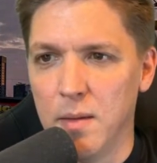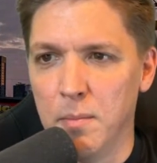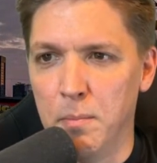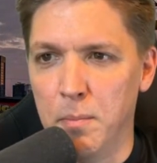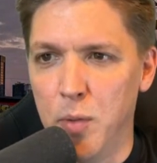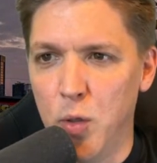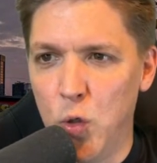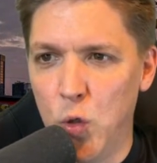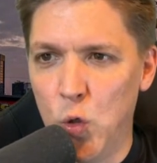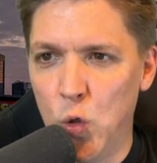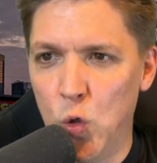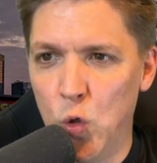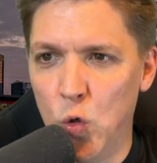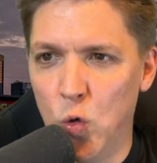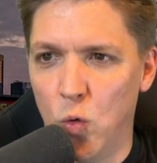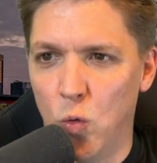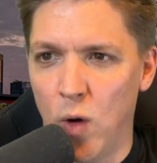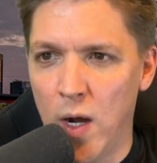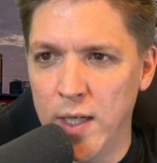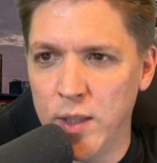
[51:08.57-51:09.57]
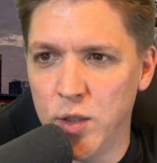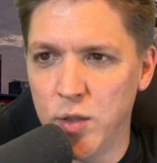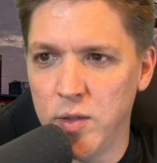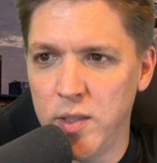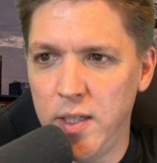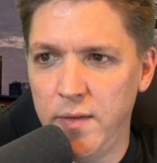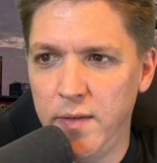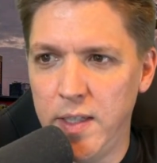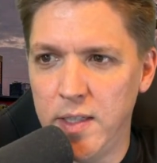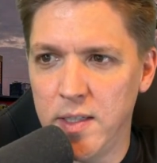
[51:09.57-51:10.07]
Boo. Why is your
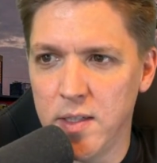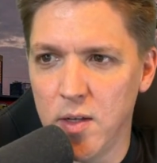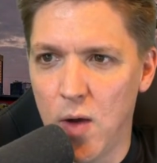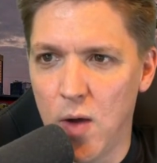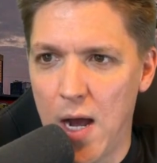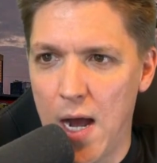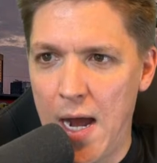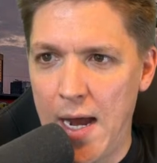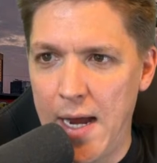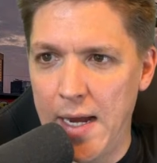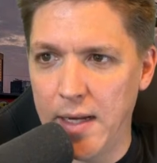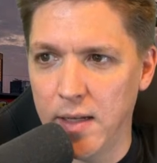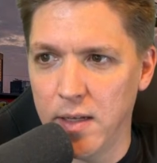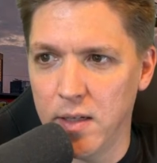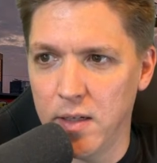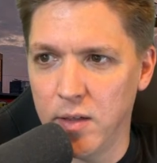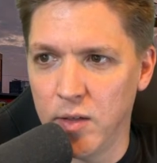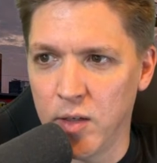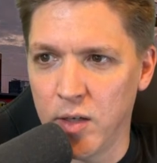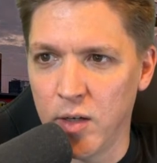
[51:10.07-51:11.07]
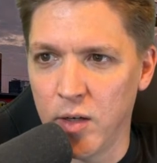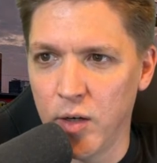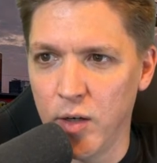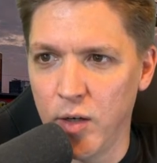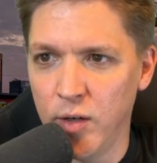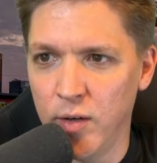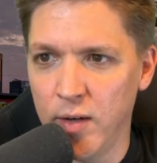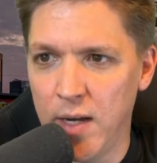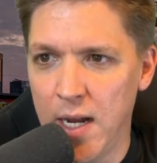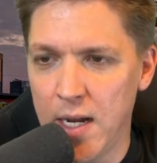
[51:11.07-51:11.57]
TV so high? You're going to hurt
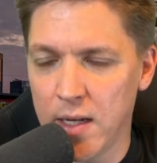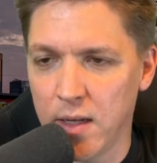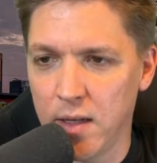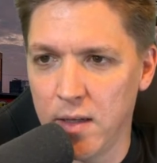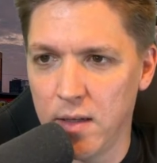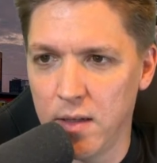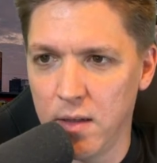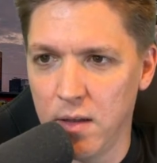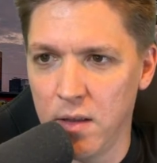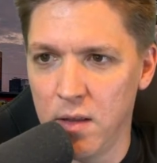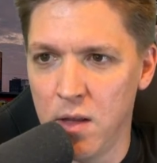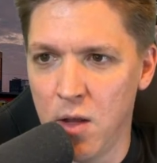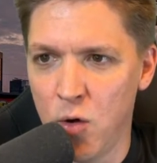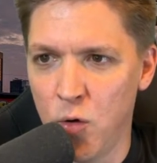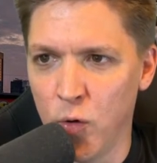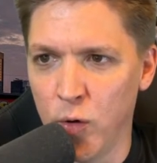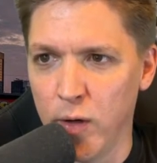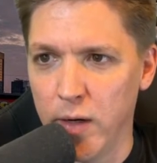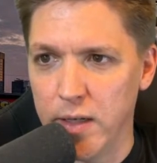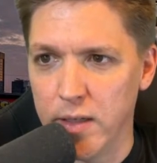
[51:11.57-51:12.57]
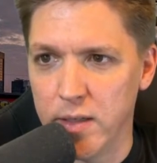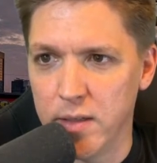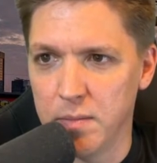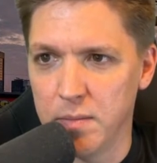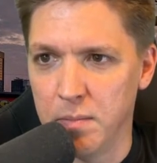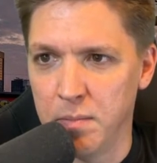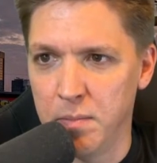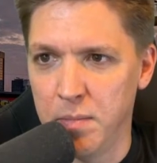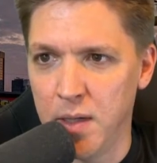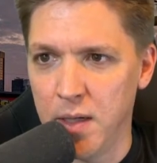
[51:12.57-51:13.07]
your neck. Lower it.
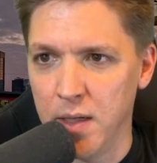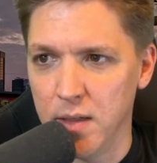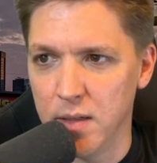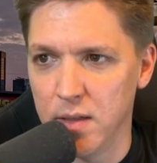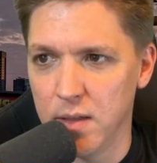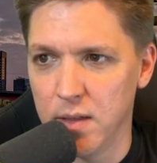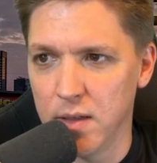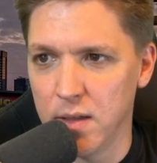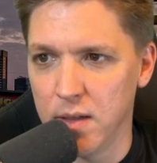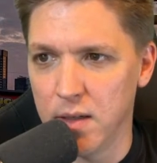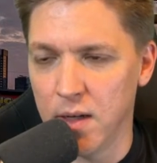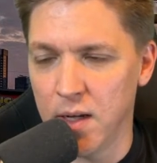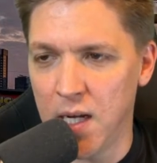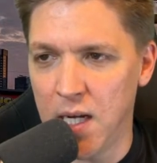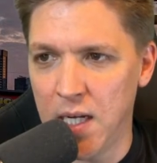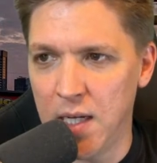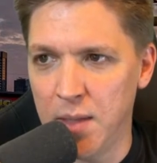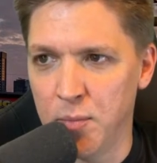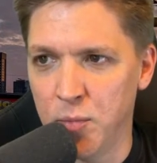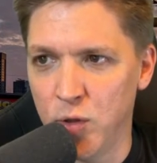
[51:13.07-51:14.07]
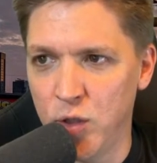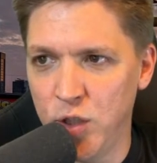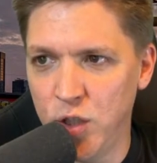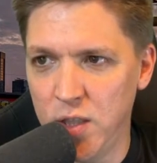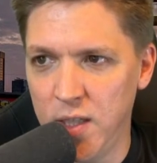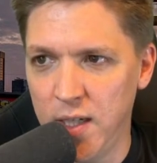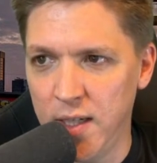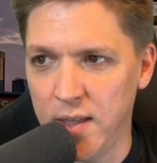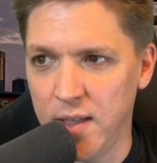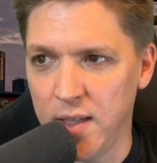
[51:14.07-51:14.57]
But I
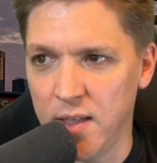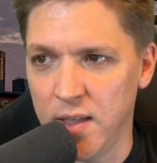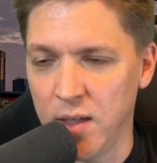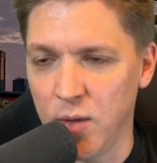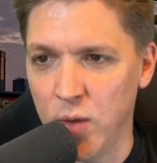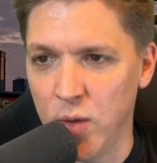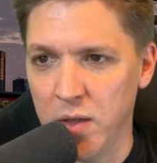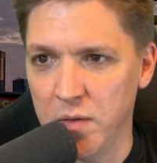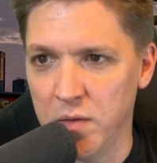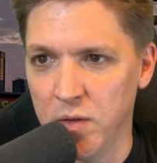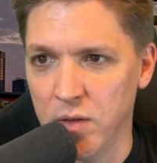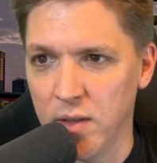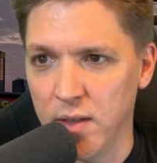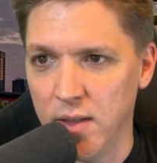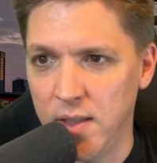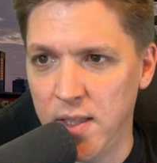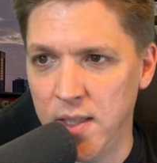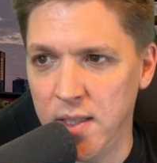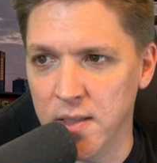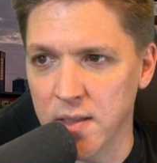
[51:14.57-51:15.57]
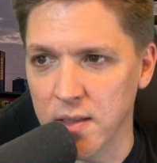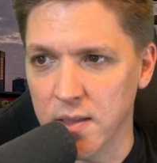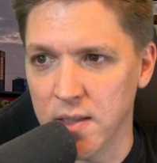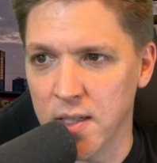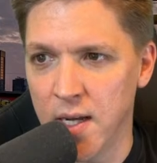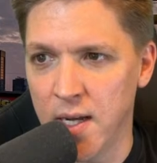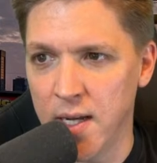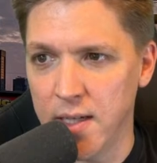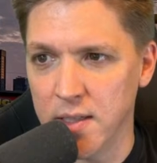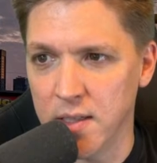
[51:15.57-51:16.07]
appreciate that they went for a decent
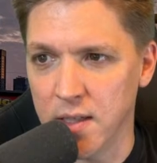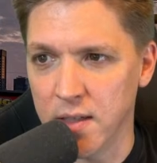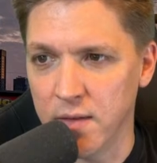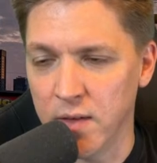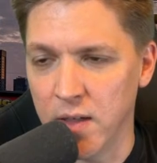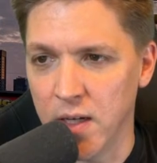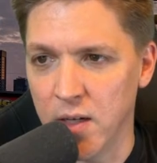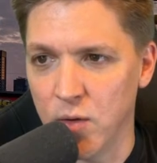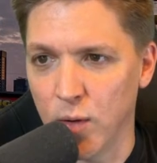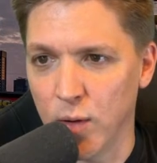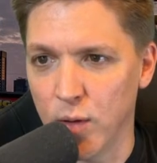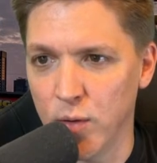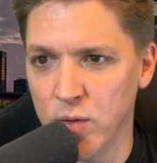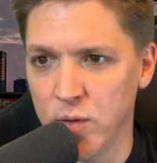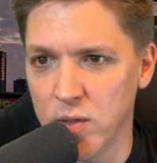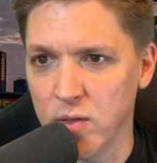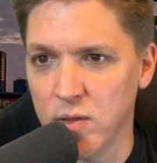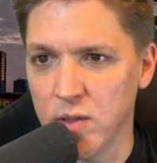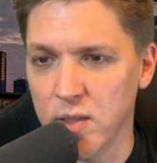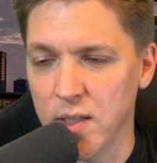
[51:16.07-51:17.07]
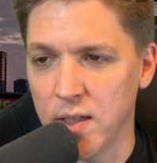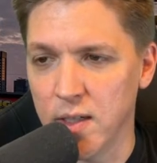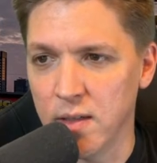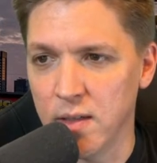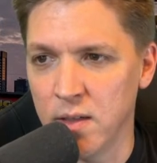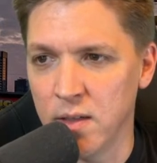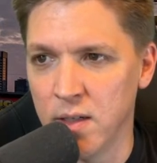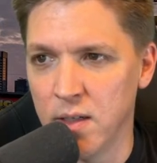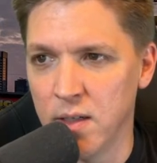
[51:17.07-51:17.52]
size given how close they're sitting.